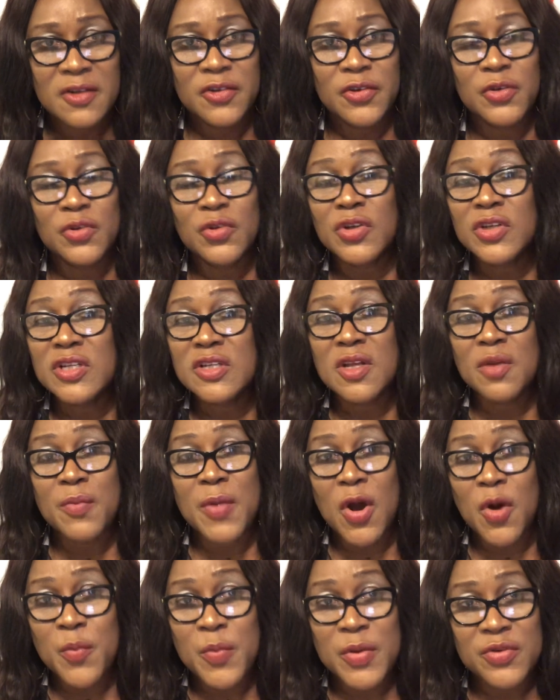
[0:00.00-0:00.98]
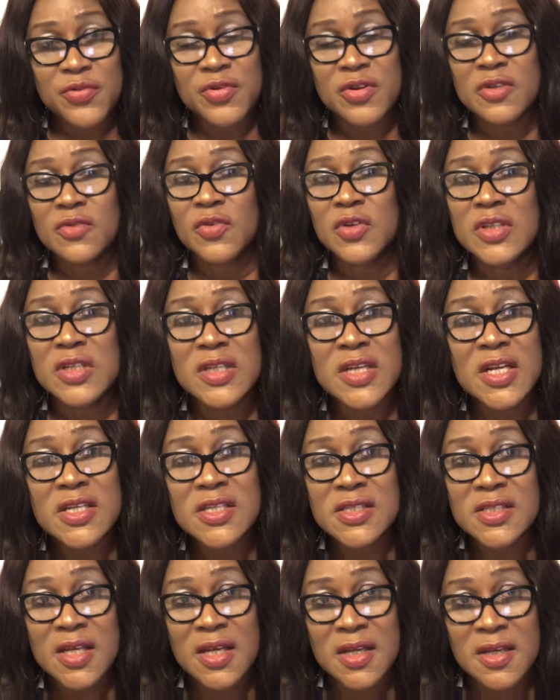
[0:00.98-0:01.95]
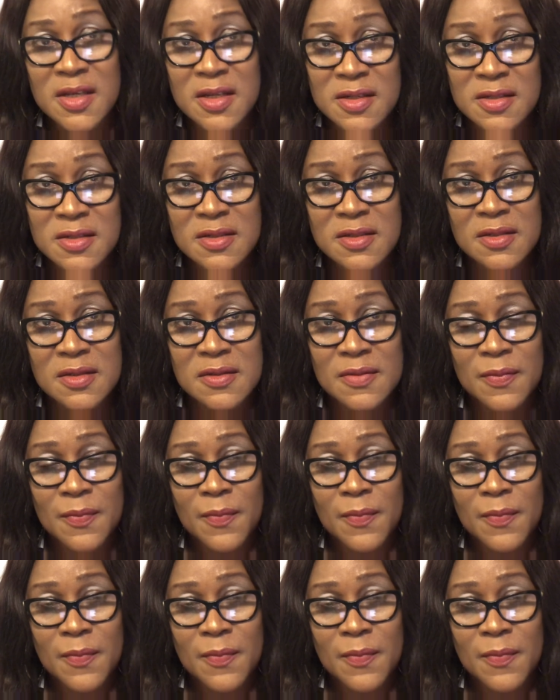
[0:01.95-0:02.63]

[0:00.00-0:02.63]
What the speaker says: You don't need the biometrics for the next 10 years,